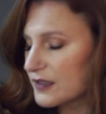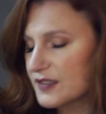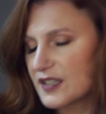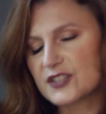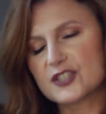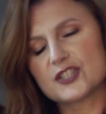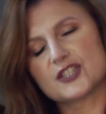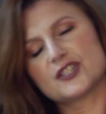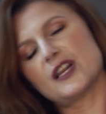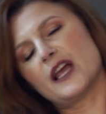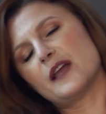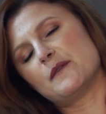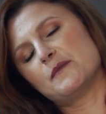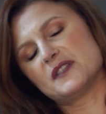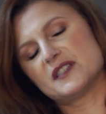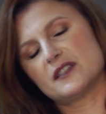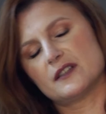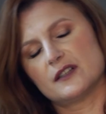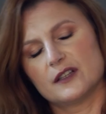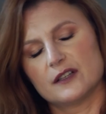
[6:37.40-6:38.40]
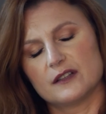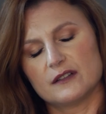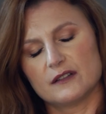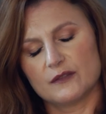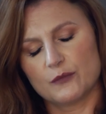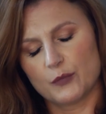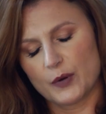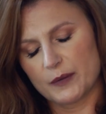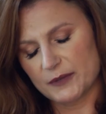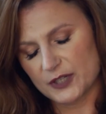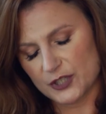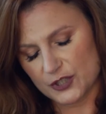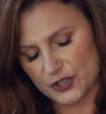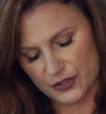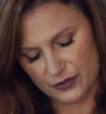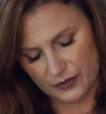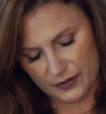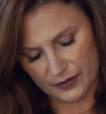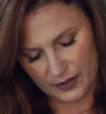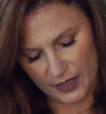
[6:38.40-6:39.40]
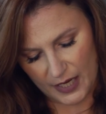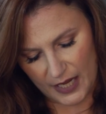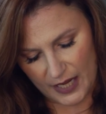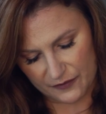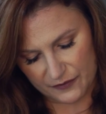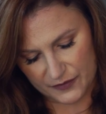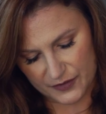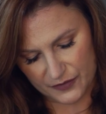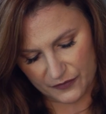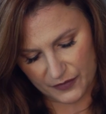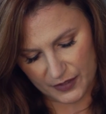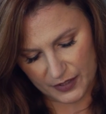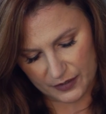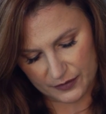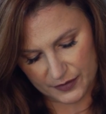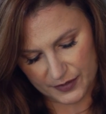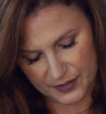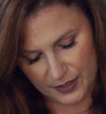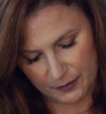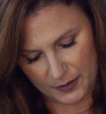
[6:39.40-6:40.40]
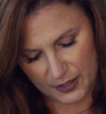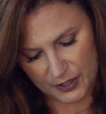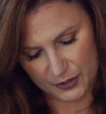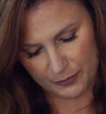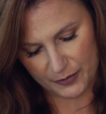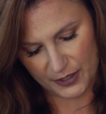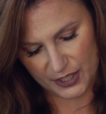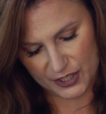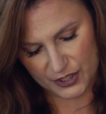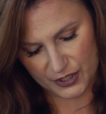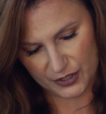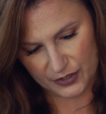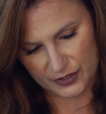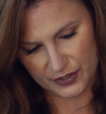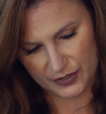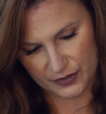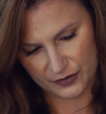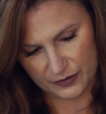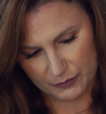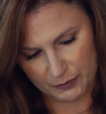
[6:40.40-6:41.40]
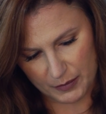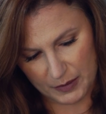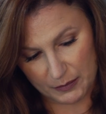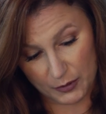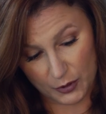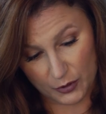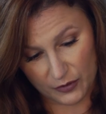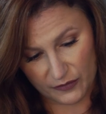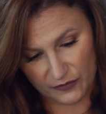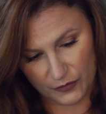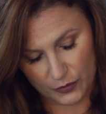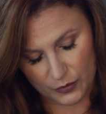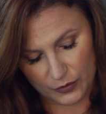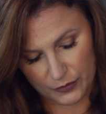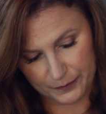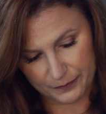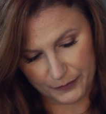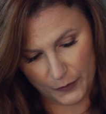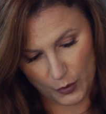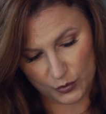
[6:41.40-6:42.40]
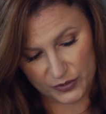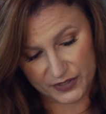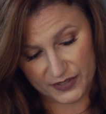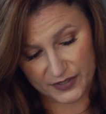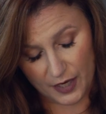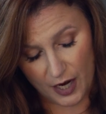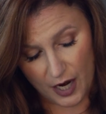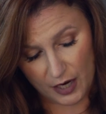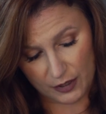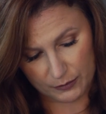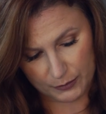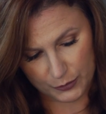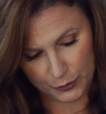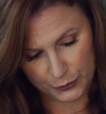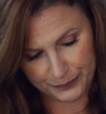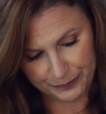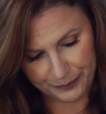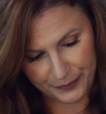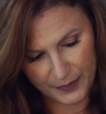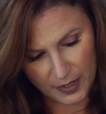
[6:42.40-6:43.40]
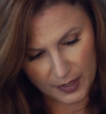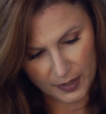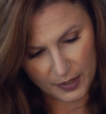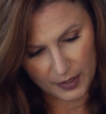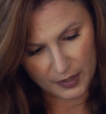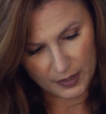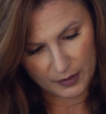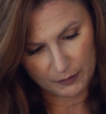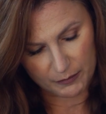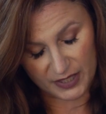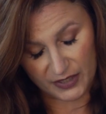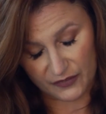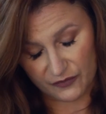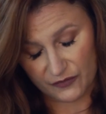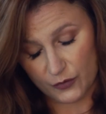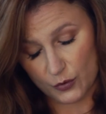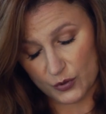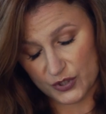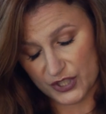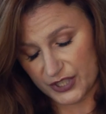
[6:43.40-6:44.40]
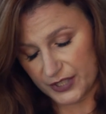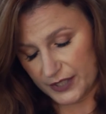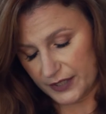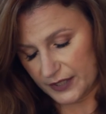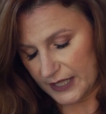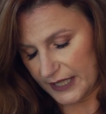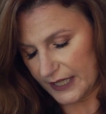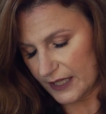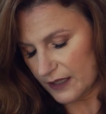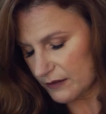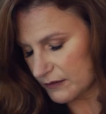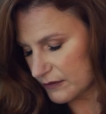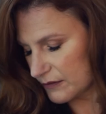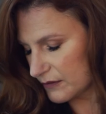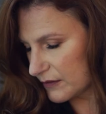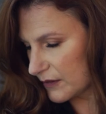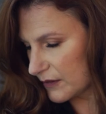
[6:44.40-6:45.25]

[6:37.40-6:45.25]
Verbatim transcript: such a shame, isn't it? Women shouldn't have to feel so much pressure to be beautiful or desirable. But unfortunately,